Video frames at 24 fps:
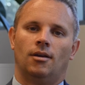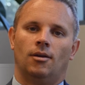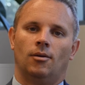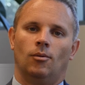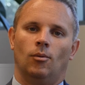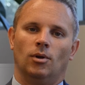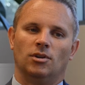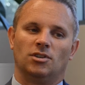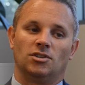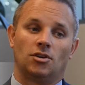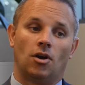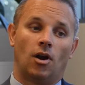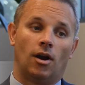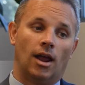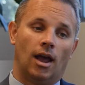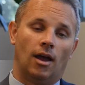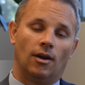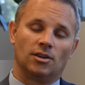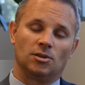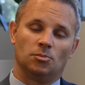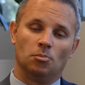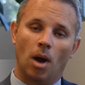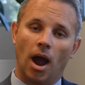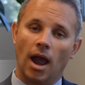what start out
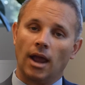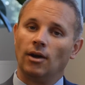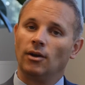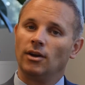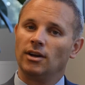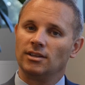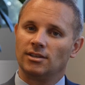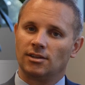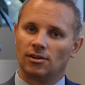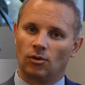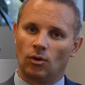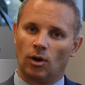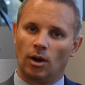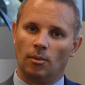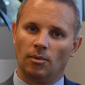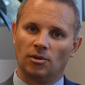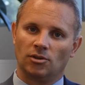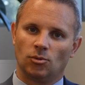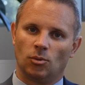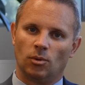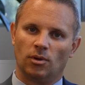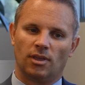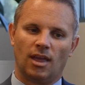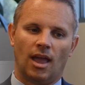as minor
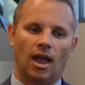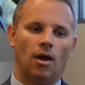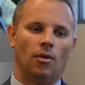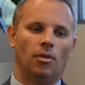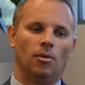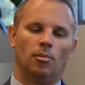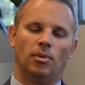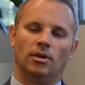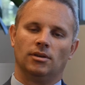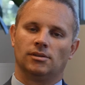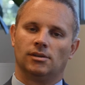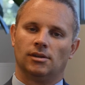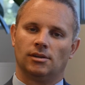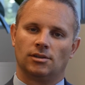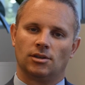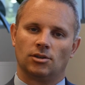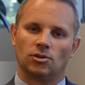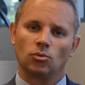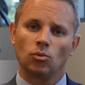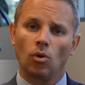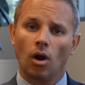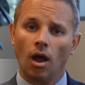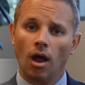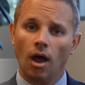disagreements with how the business is
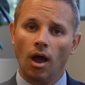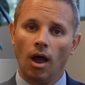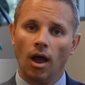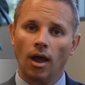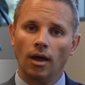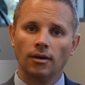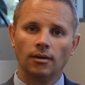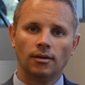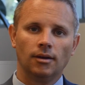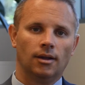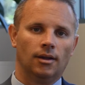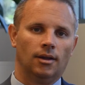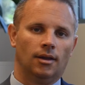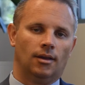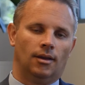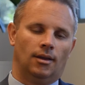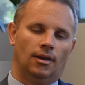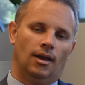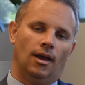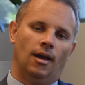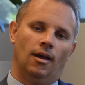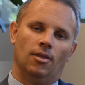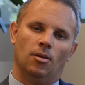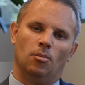run,
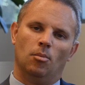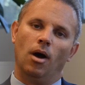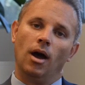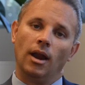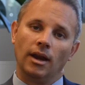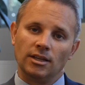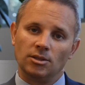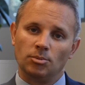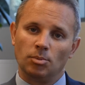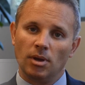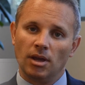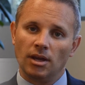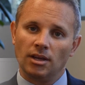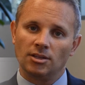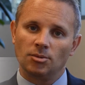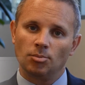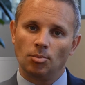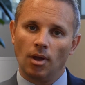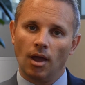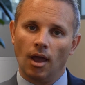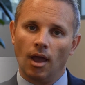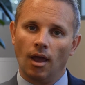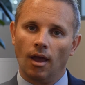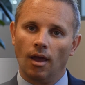how the money's being
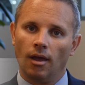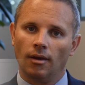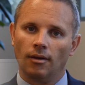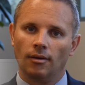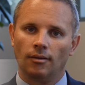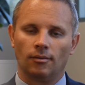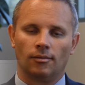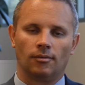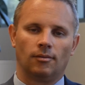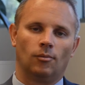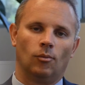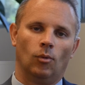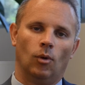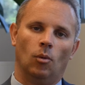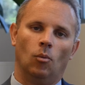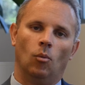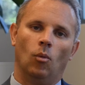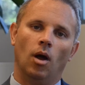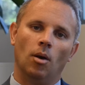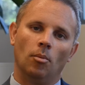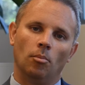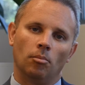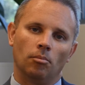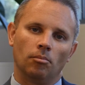spent, what
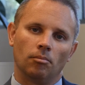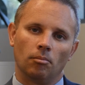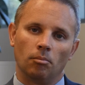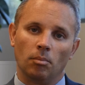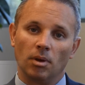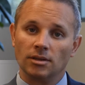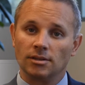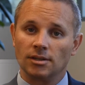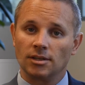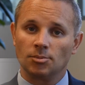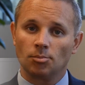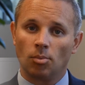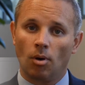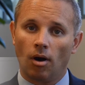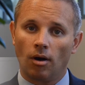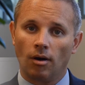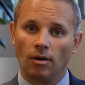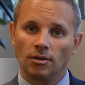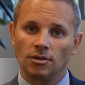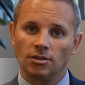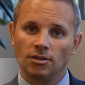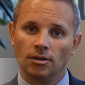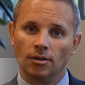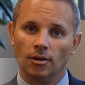one business
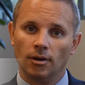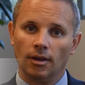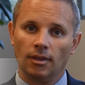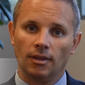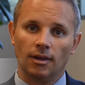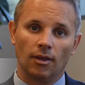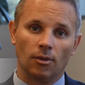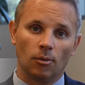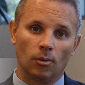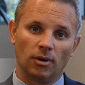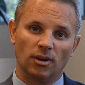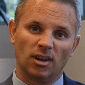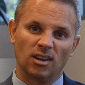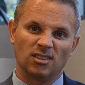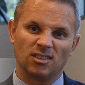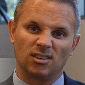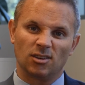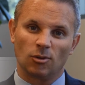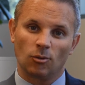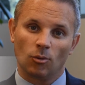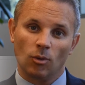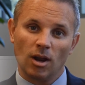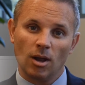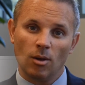partner is doing the other one doesn't
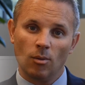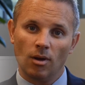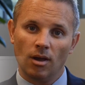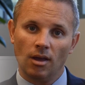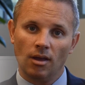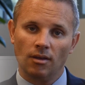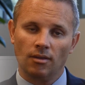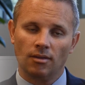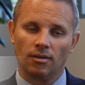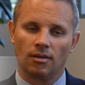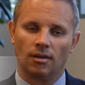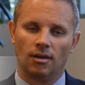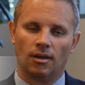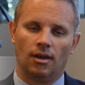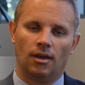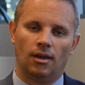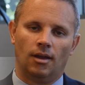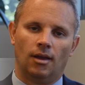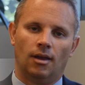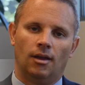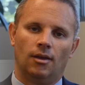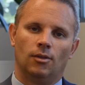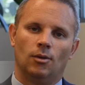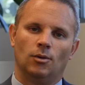agree with.
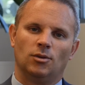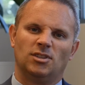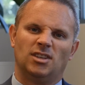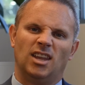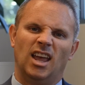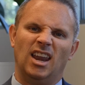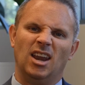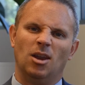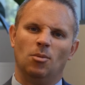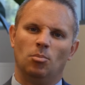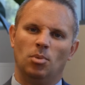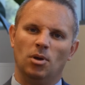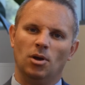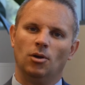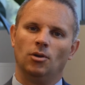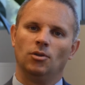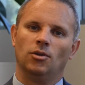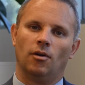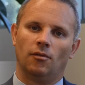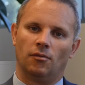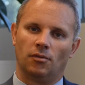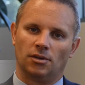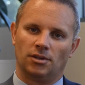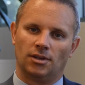Those tend to build
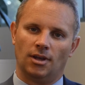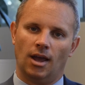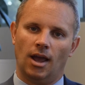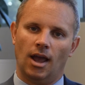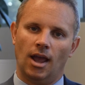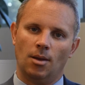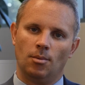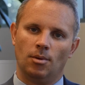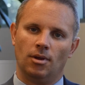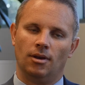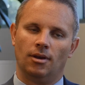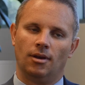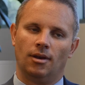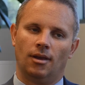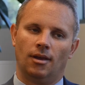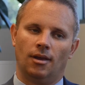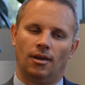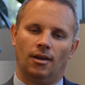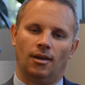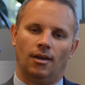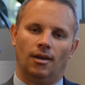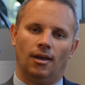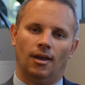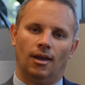over time,
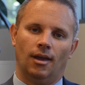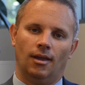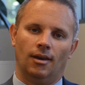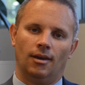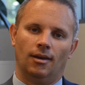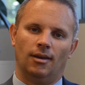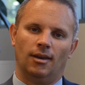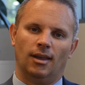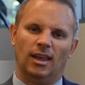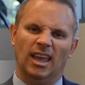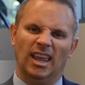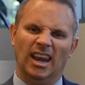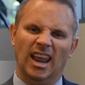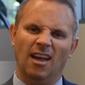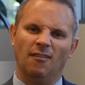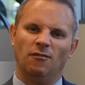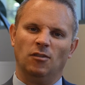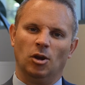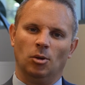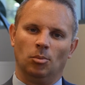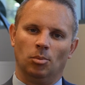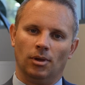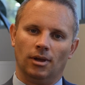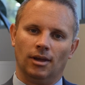and
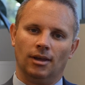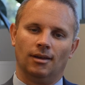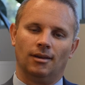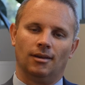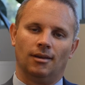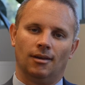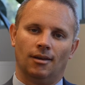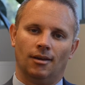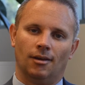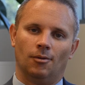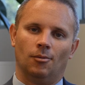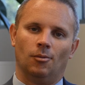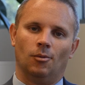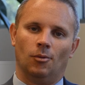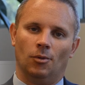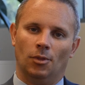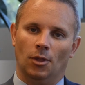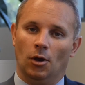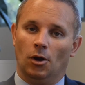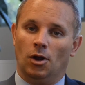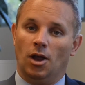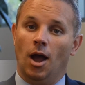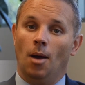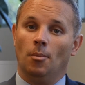inevitably
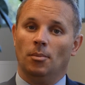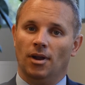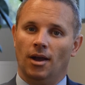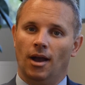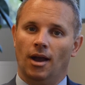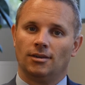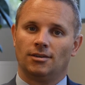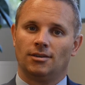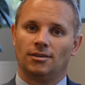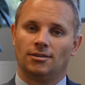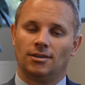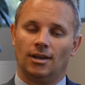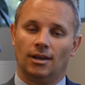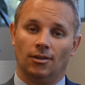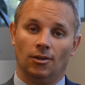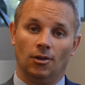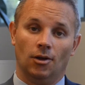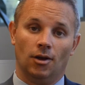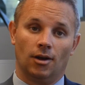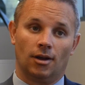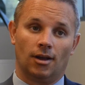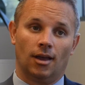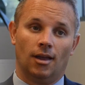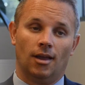they'll come to us and say,
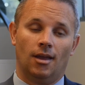look,